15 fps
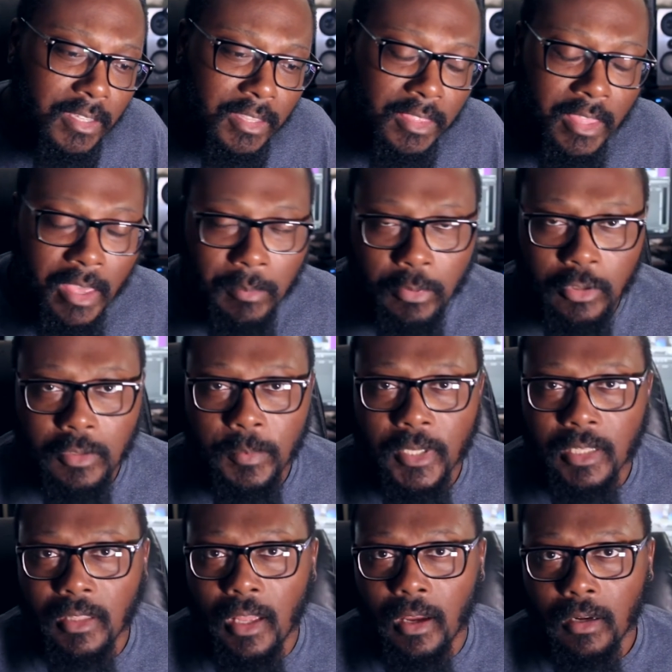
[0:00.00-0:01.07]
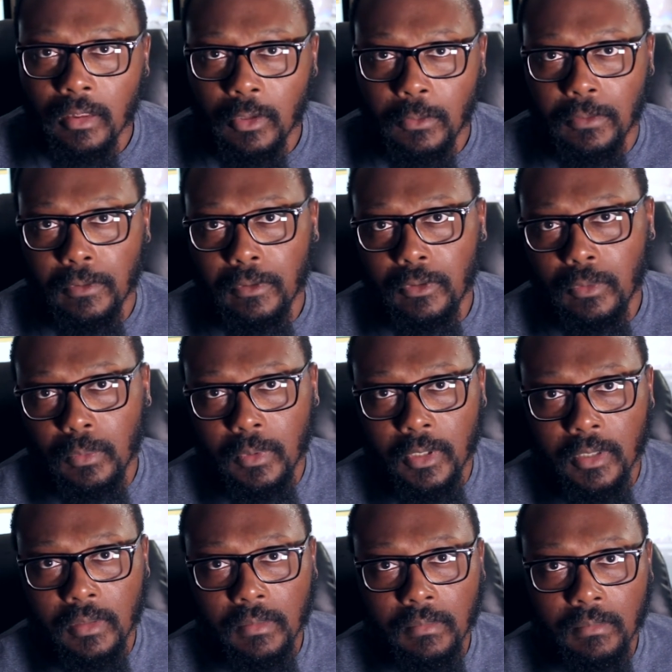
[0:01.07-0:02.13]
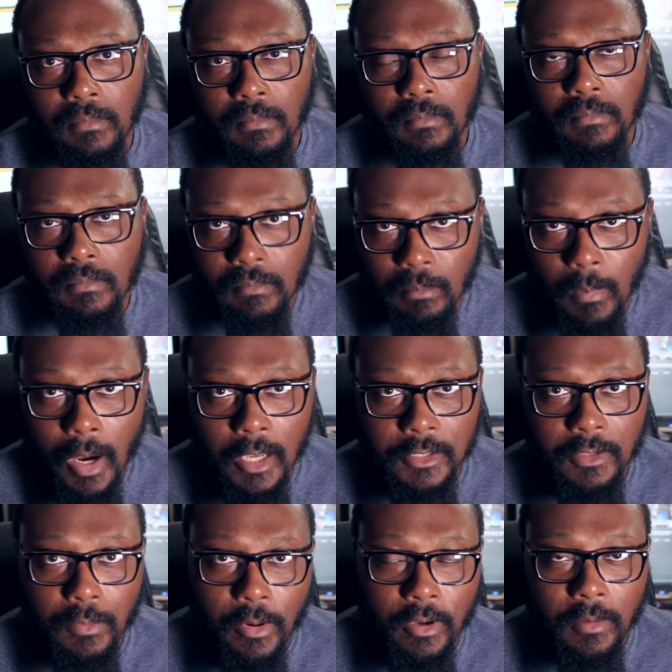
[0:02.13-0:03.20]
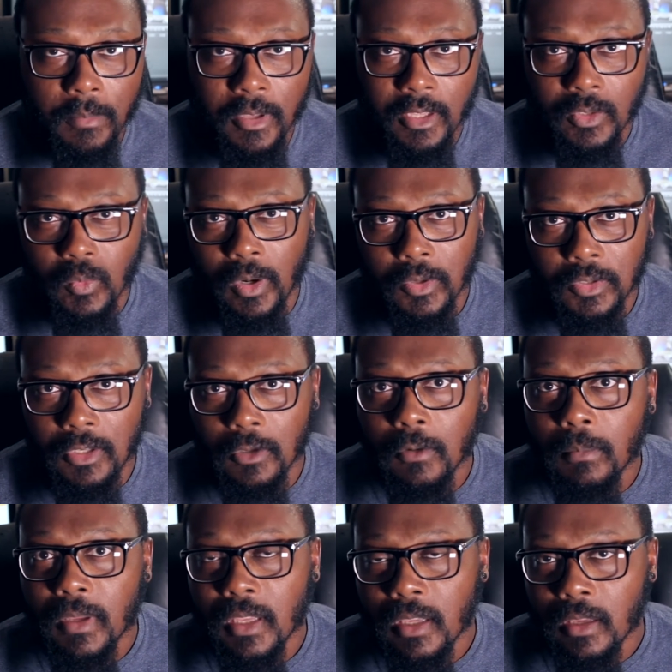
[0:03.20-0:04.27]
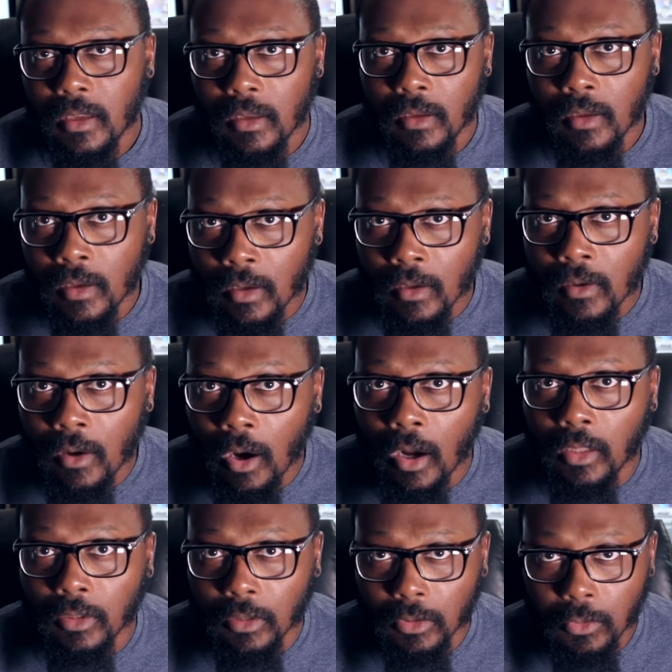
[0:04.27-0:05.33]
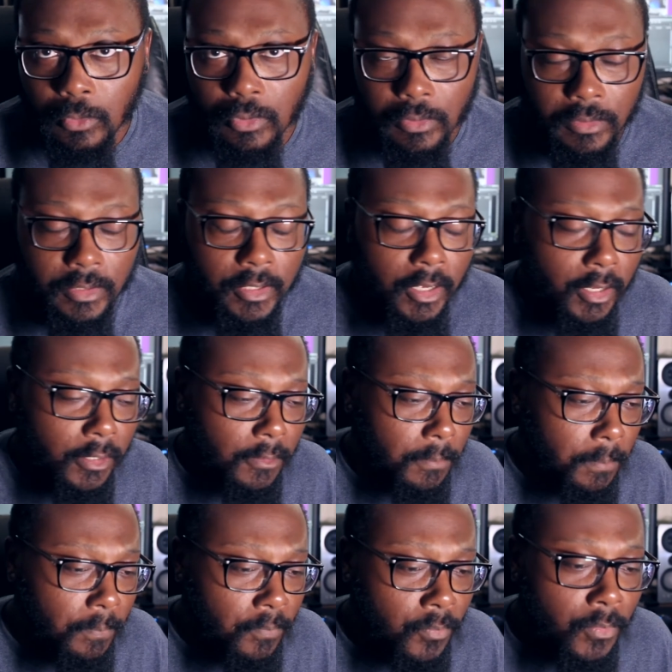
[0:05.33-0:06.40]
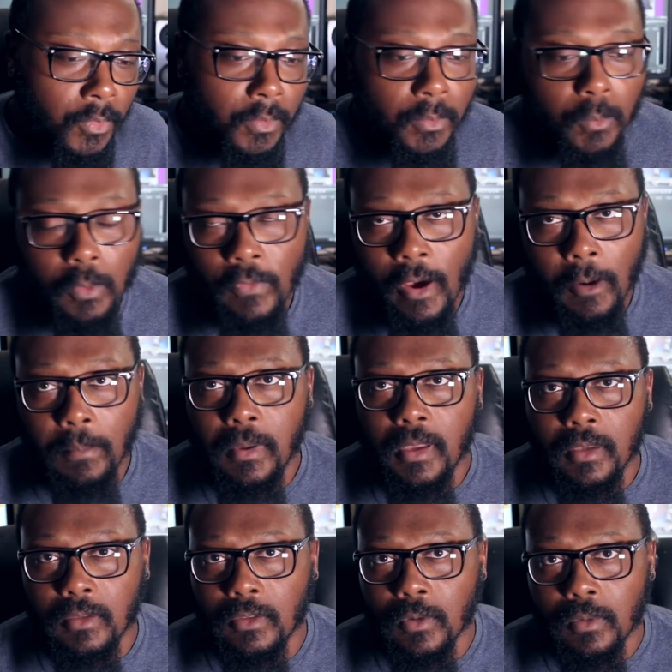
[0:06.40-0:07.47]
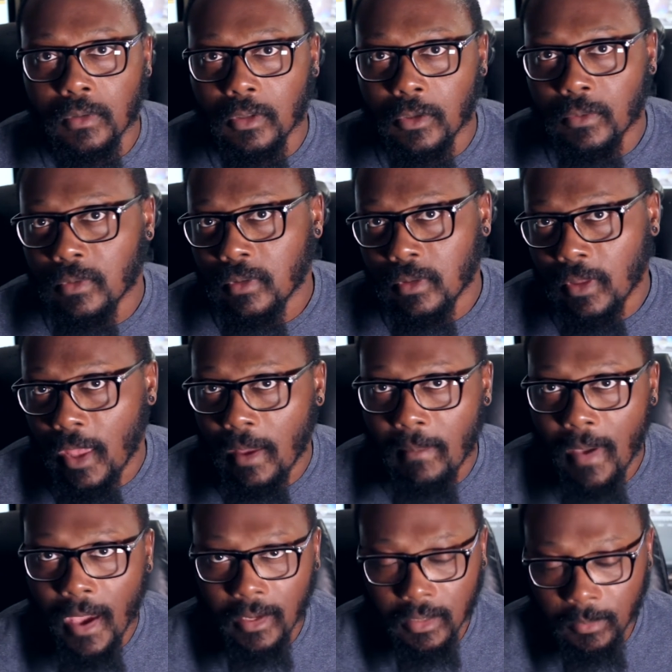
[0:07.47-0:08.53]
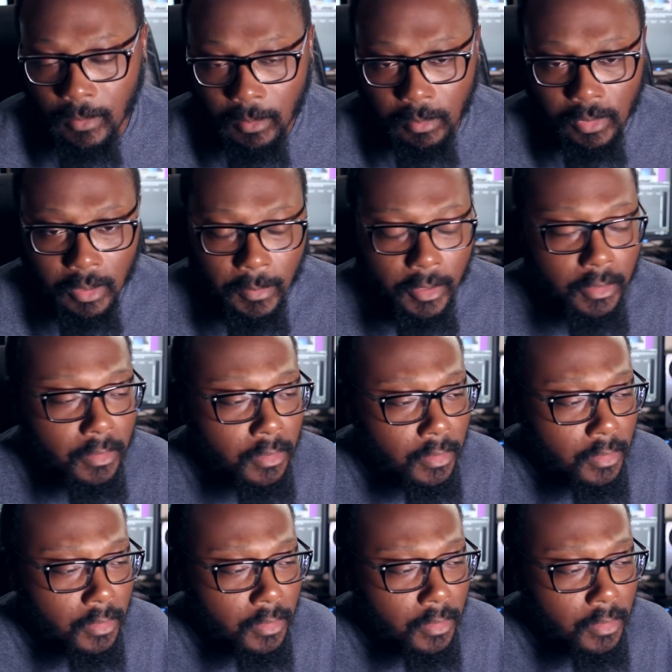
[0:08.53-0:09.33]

that puts me a lot closer to what Mazda recommends, while still being on the looser side, without being so close to that maximum limit.